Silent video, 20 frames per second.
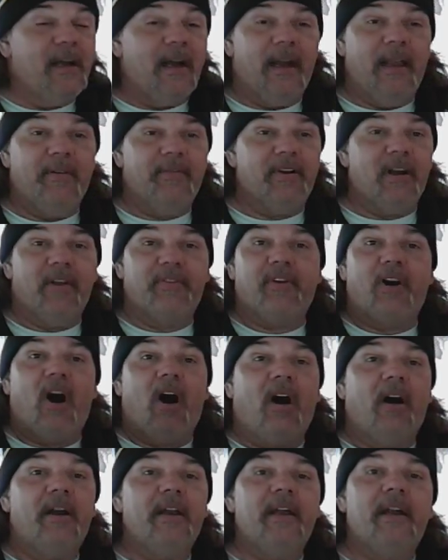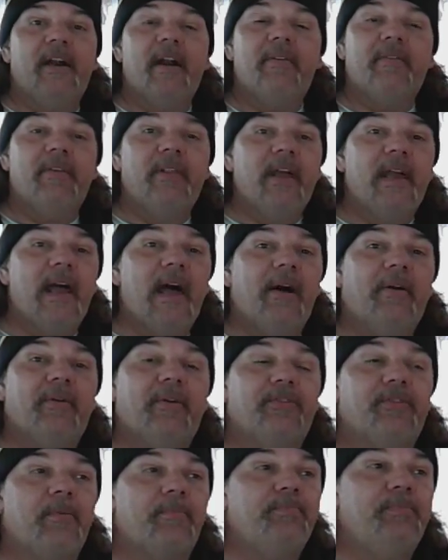I even got the awning and everything out. It
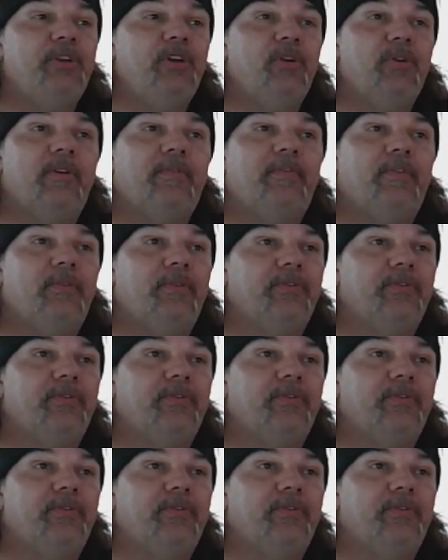was a beautiful